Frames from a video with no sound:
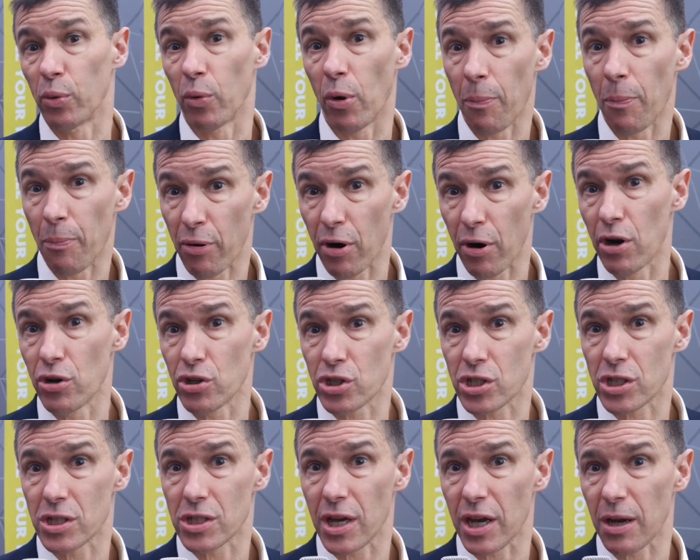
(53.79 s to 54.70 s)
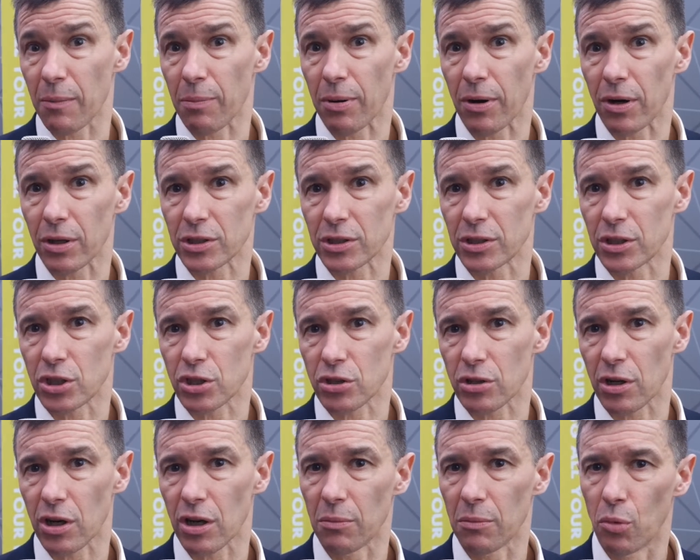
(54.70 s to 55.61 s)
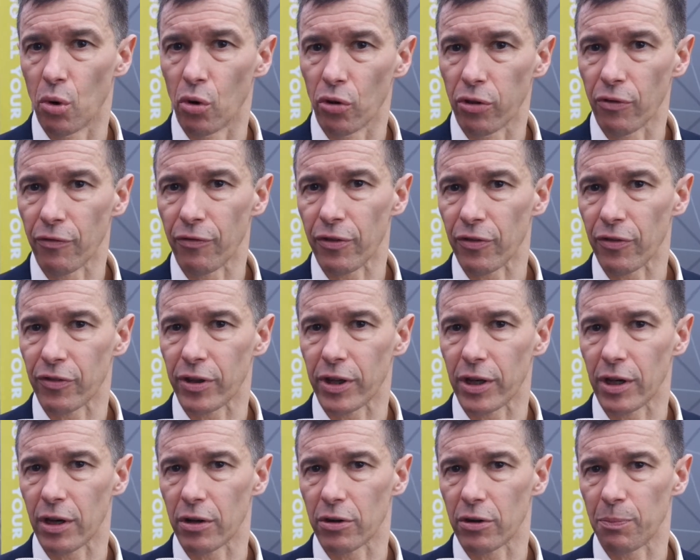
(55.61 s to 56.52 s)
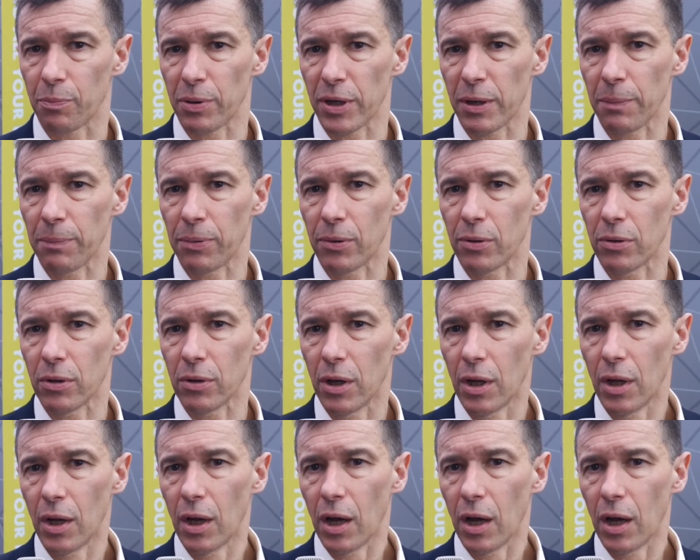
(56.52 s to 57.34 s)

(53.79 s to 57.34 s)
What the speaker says: that were approached to take part in the trial, more than 1,500 people,